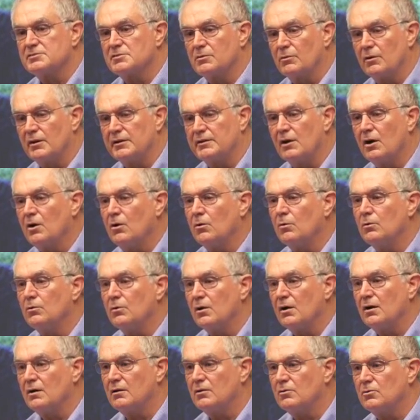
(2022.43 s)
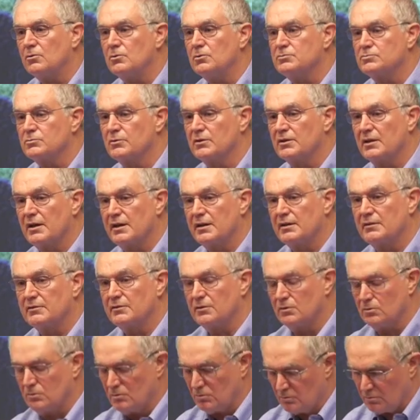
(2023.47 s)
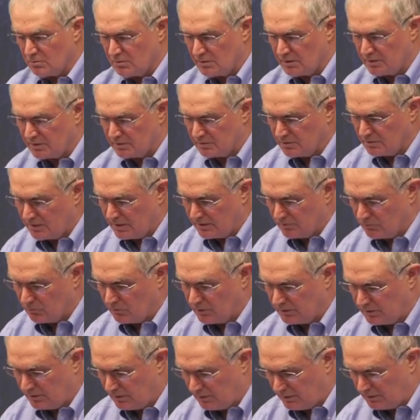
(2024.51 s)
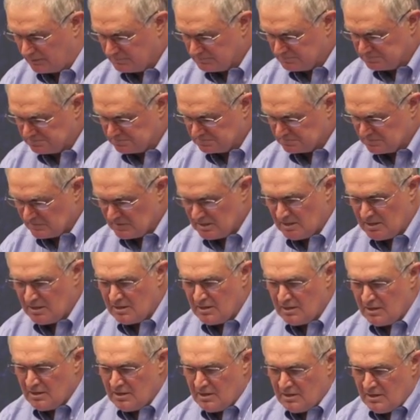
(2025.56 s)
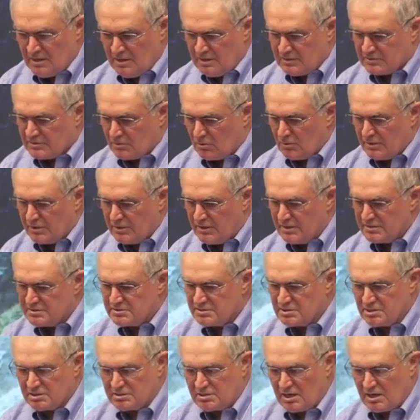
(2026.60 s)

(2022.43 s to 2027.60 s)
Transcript: so I know who's related to who and whatnot. So with this